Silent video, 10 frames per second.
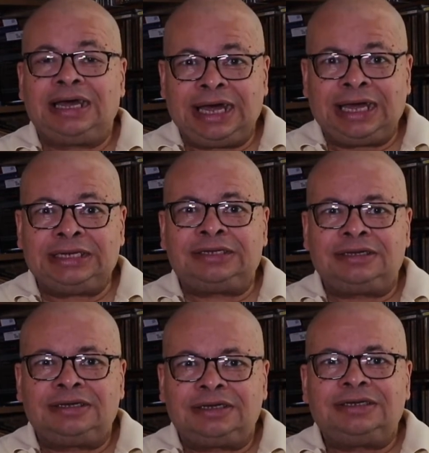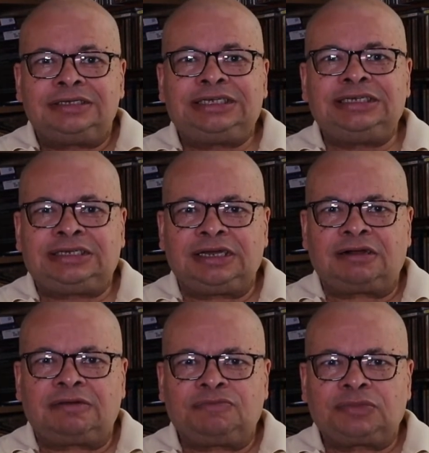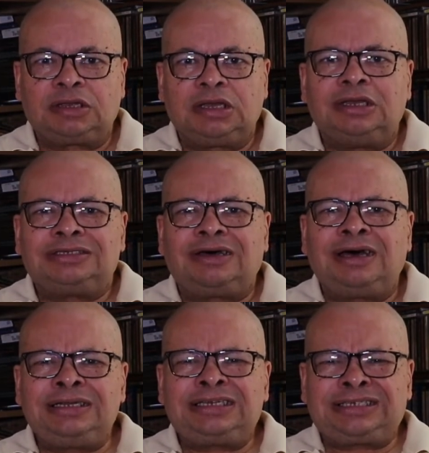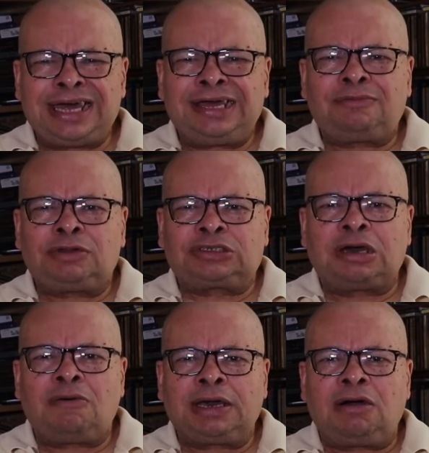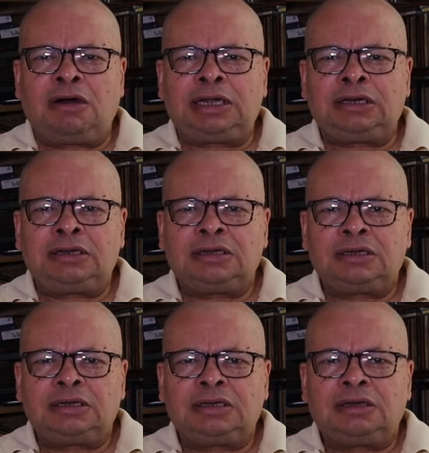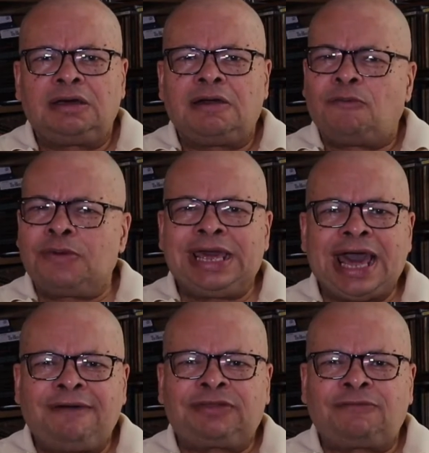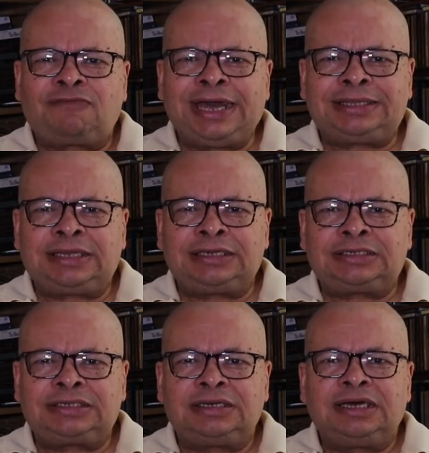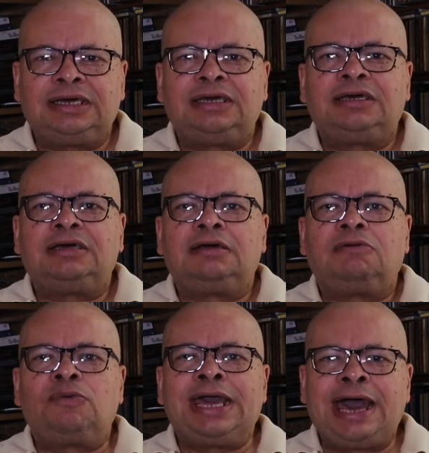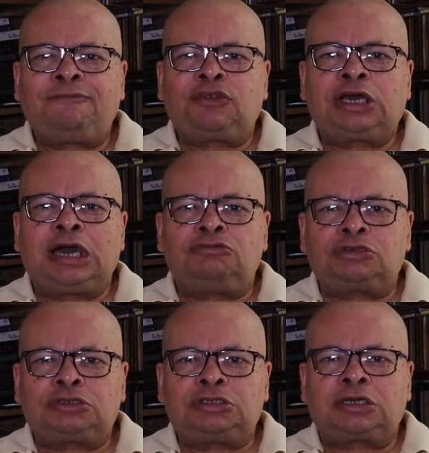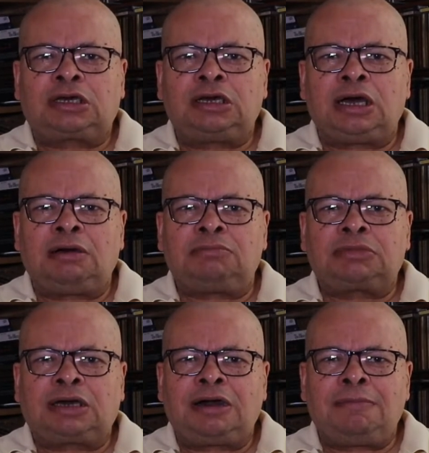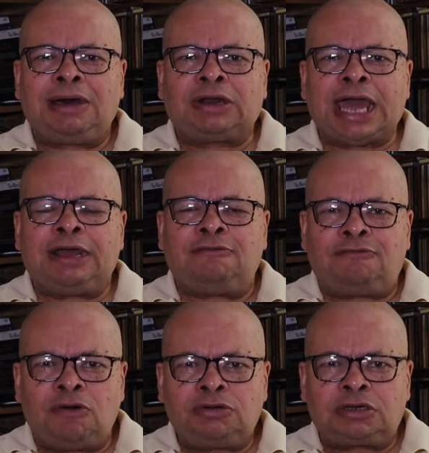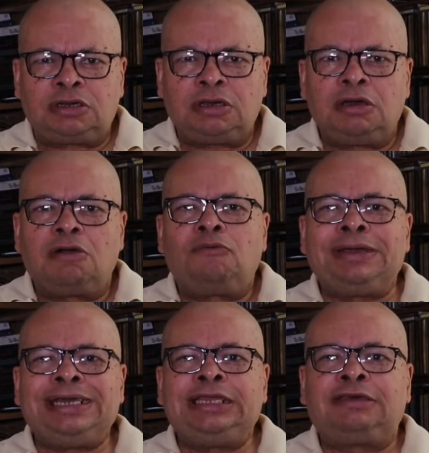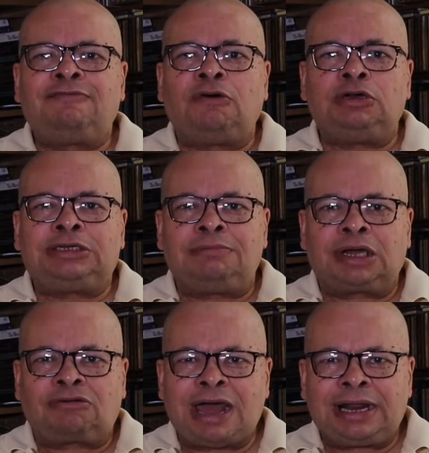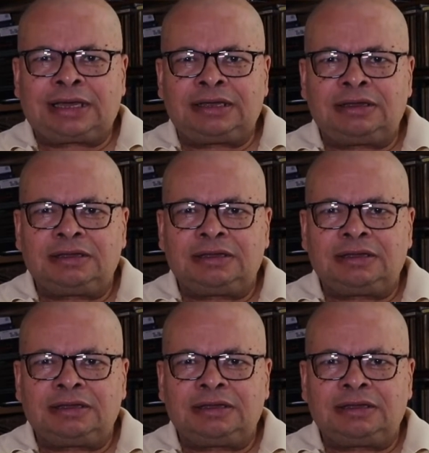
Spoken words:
And she's here. So understand what's going on. We have to fight this. We have to come out and vote. We need to vote Democratic.